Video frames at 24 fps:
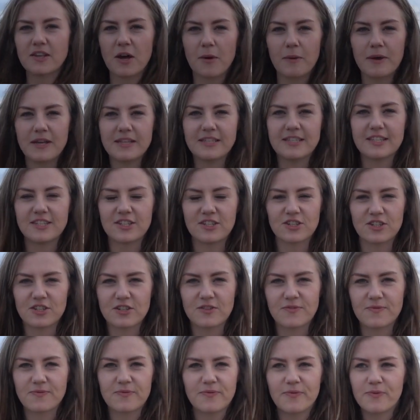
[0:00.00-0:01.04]
easy to just
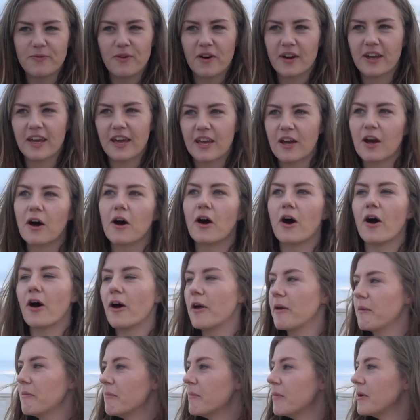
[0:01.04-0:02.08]
fucking go
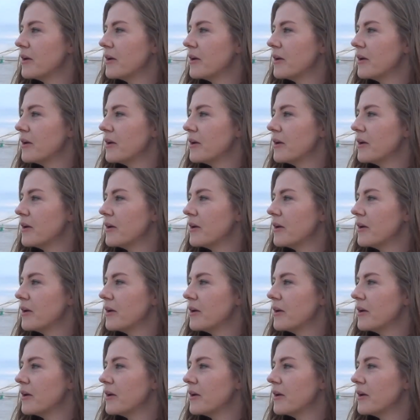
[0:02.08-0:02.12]
home.